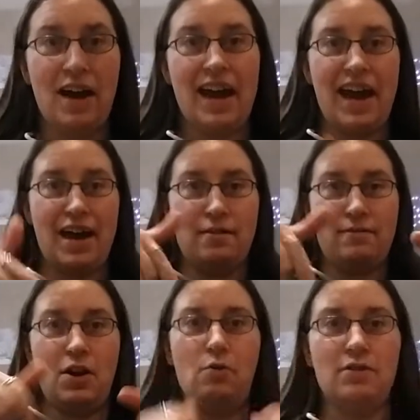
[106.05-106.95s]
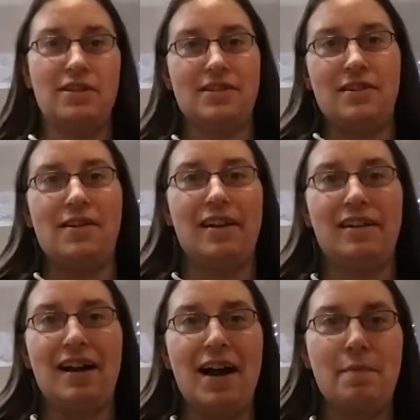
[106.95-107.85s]
I have notes on
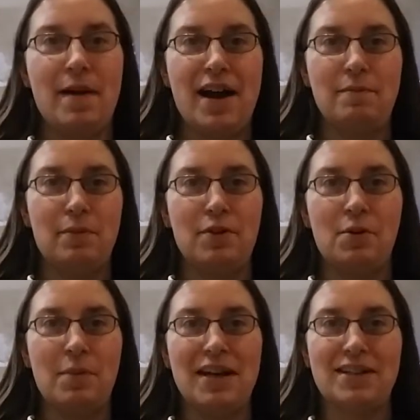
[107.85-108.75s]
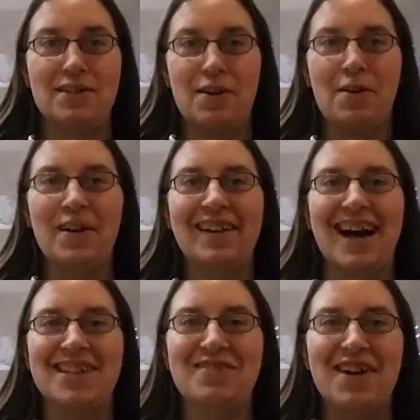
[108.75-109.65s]
an iPad below me, so
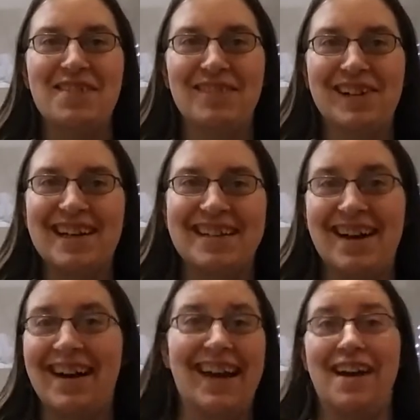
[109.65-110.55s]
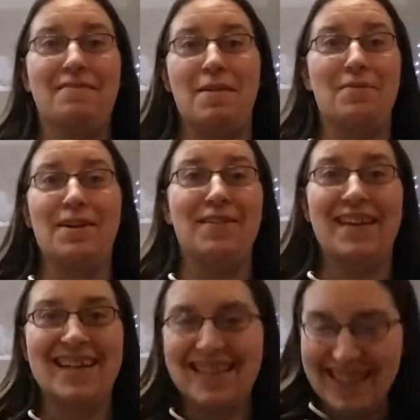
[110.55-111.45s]
that's why I'm looking down. I can't remember all this.